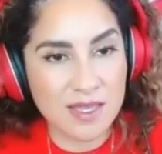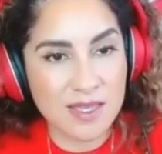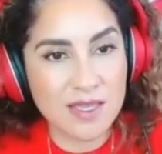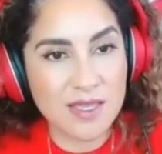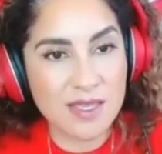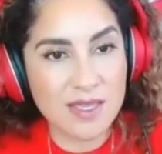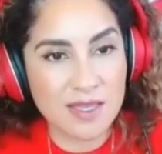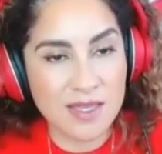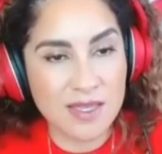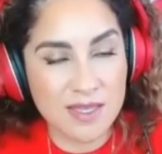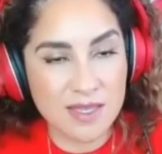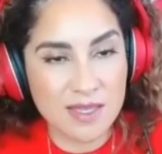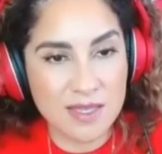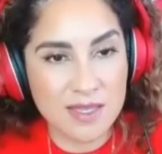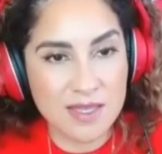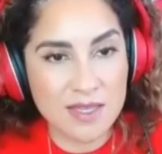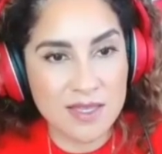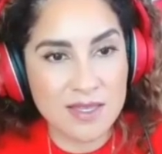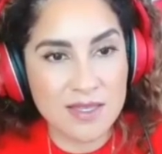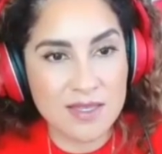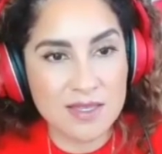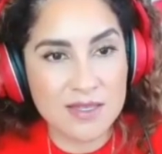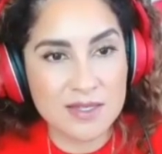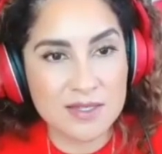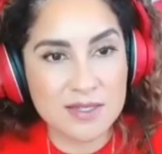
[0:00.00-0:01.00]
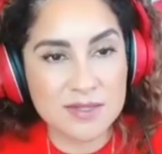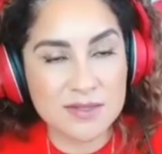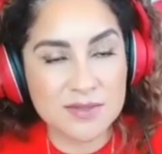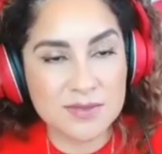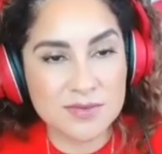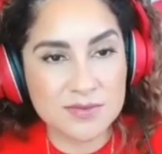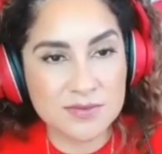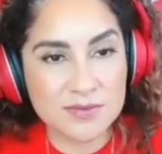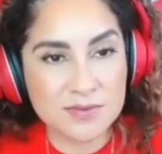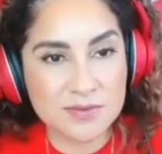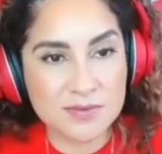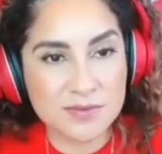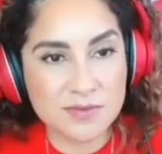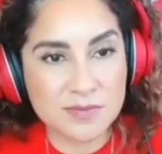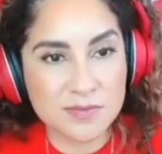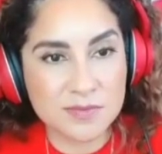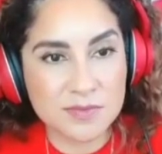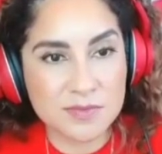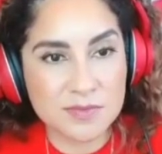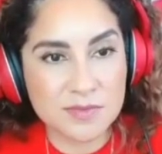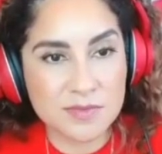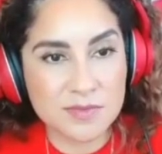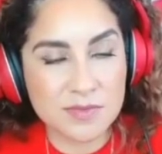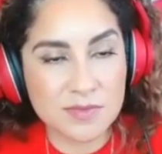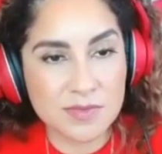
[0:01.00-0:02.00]

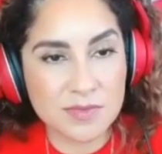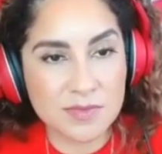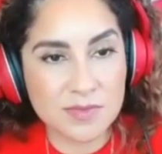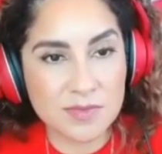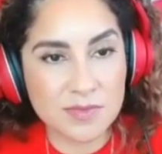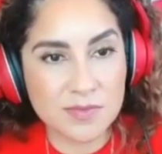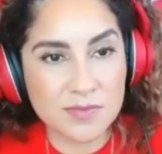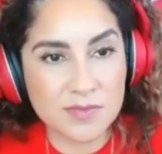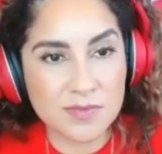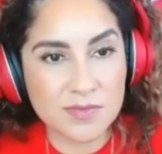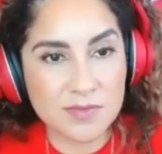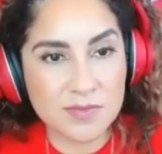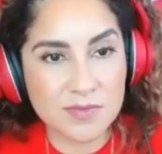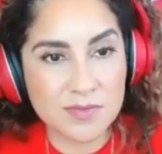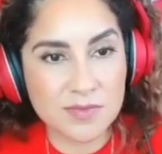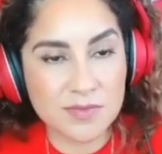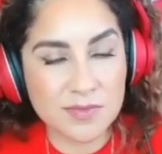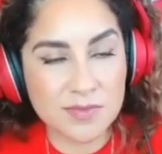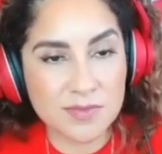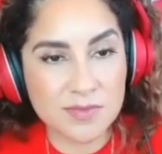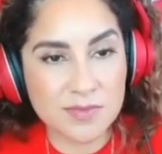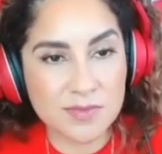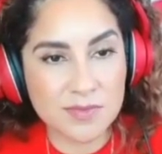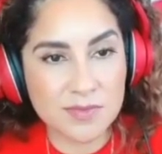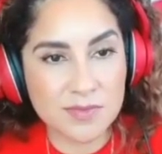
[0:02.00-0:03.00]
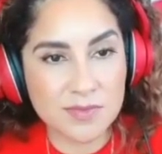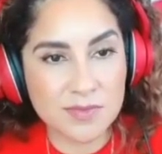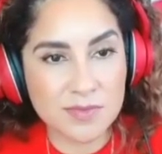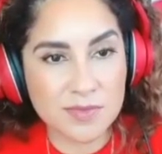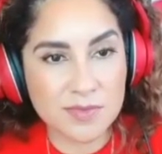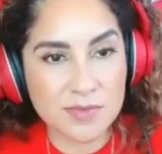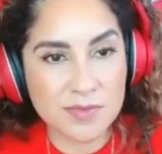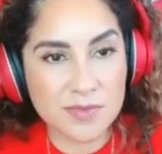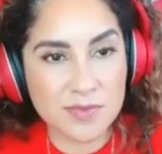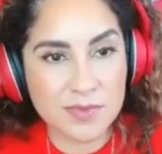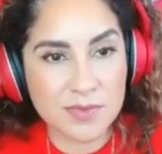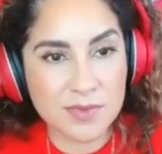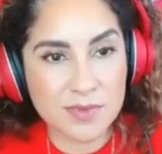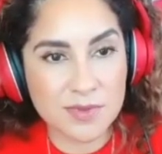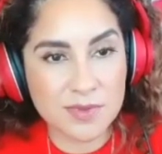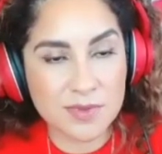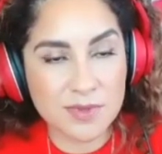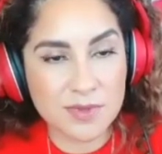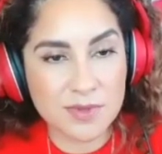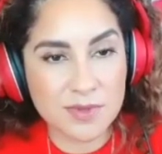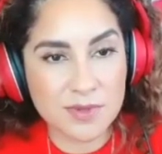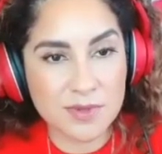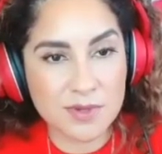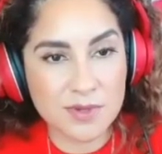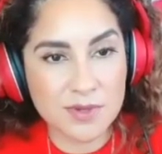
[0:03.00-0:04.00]

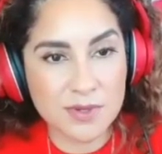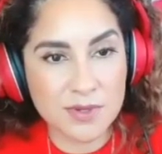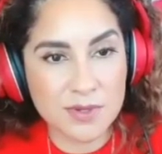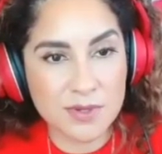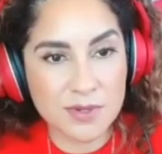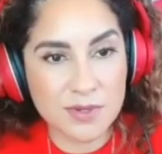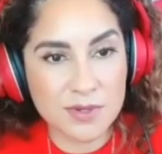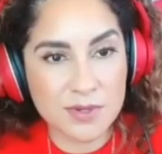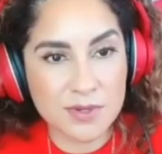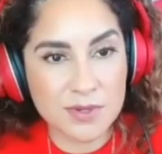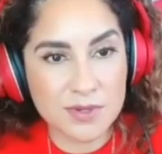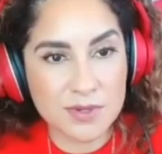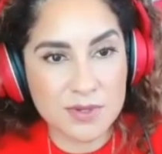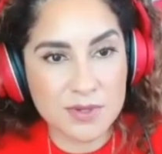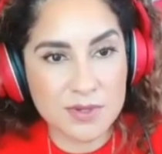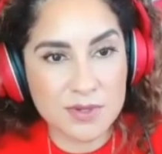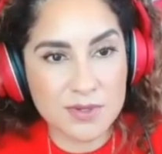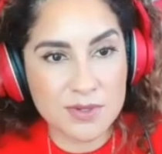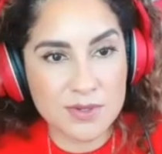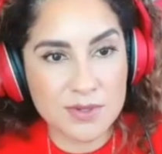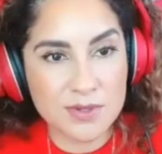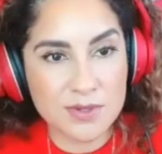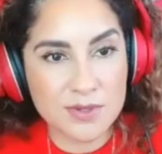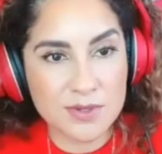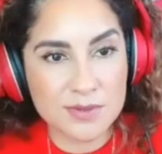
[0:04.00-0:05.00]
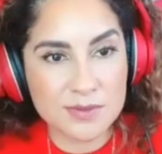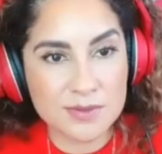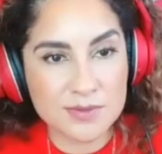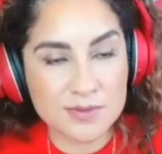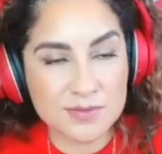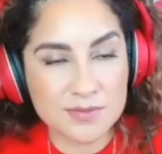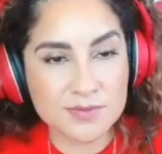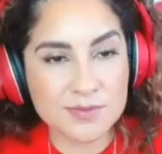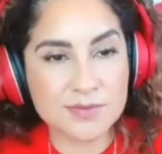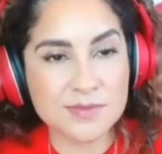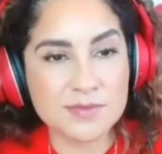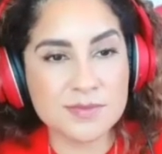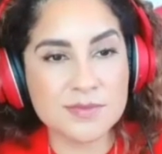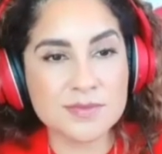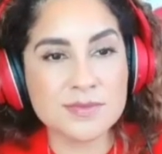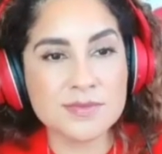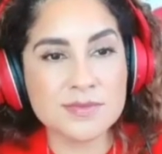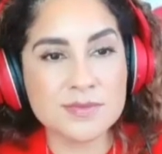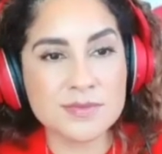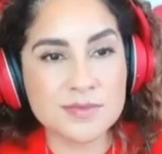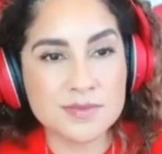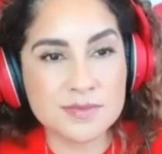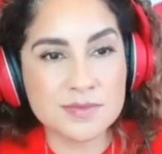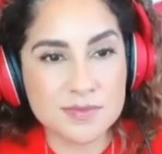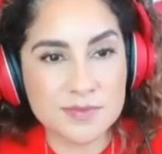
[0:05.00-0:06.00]

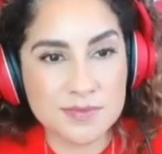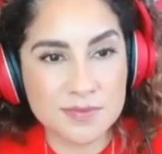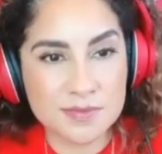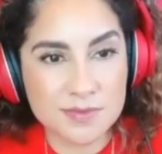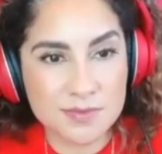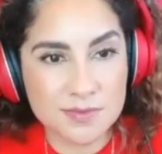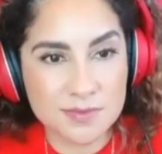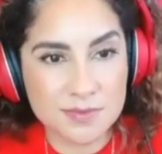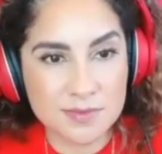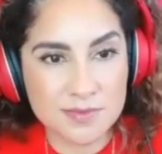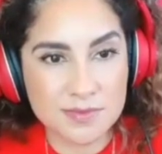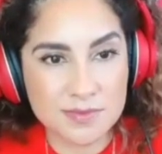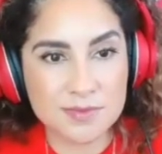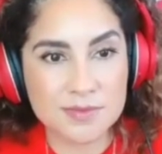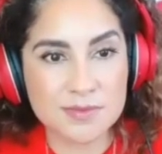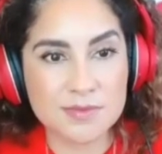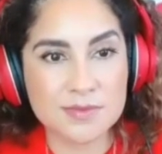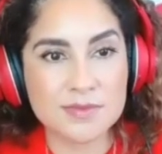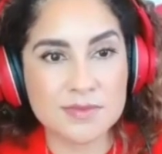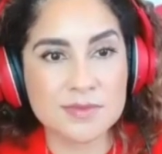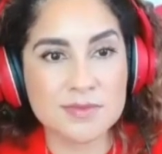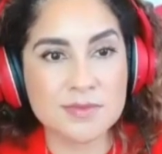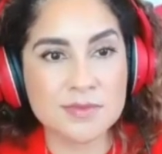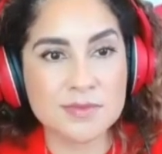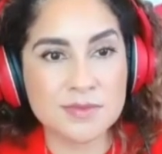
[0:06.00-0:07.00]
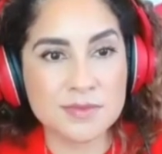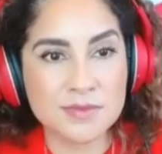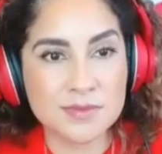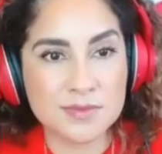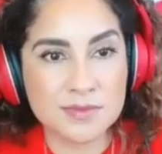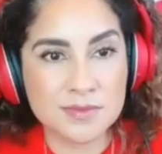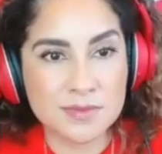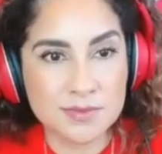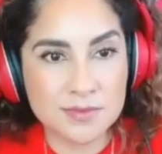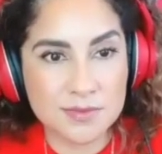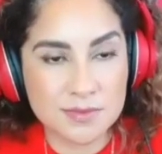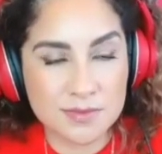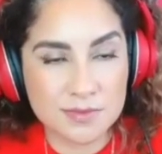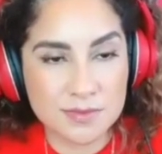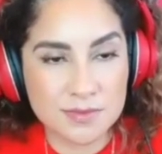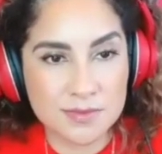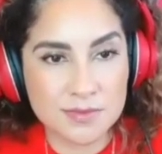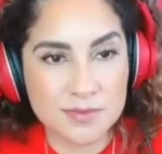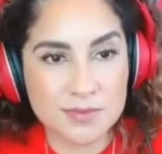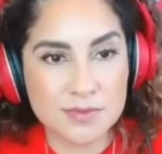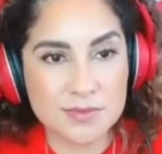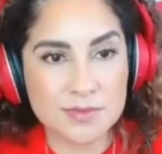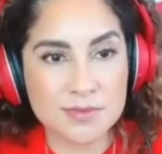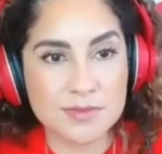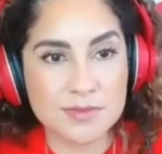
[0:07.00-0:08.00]
(not speaking)